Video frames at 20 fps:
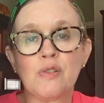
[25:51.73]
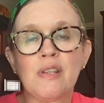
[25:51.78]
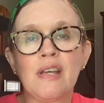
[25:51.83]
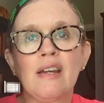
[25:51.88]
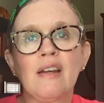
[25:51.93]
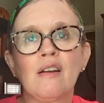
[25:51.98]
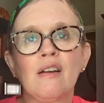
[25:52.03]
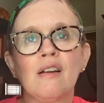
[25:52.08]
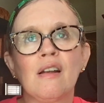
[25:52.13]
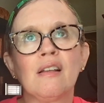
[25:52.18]

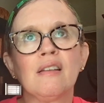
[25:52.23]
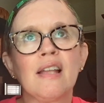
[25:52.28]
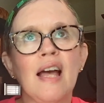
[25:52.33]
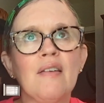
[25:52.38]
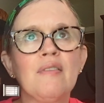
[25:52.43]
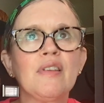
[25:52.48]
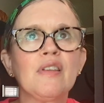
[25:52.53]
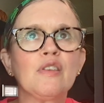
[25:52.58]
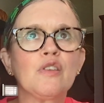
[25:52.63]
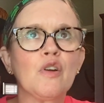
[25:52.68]
They are
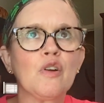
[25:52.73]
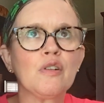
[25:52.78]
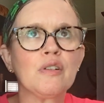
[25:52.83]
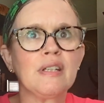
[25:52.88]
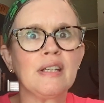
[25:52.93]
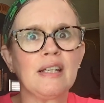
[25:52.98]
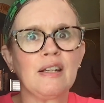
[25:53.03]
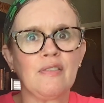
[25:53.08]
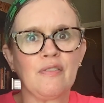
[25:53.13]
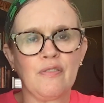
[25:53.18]
11,
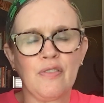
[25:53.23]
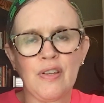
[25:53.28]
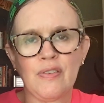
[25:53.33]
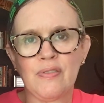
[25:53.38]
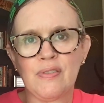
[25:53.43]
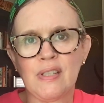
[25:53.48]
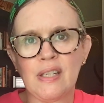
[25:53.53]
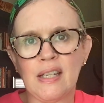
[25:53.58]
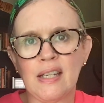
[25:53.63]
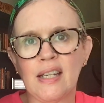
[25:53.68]
13, and
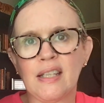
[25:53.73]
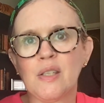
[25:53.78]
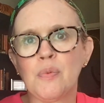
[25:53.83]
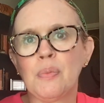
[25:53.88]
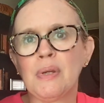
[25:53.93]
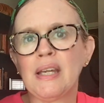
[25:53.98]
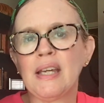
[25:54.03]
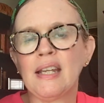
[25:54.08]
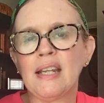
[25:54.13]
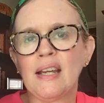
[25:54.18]
15 at the
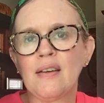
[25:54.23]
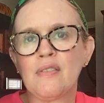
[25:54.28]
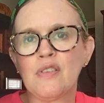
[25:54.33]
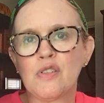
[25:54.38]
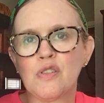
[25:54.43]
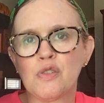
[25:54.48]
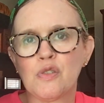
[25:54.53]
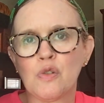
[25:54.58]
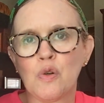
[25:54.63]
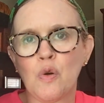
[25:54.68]
beginning of the
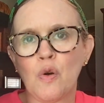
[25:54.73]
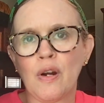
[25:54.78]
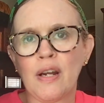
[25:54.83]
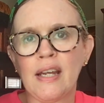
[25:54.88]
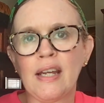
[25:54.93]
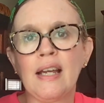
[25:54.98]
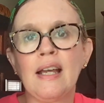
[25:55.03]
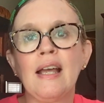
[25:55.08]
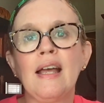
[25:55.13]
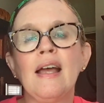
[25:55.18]

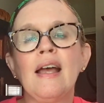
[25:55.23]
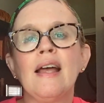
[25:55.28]
story.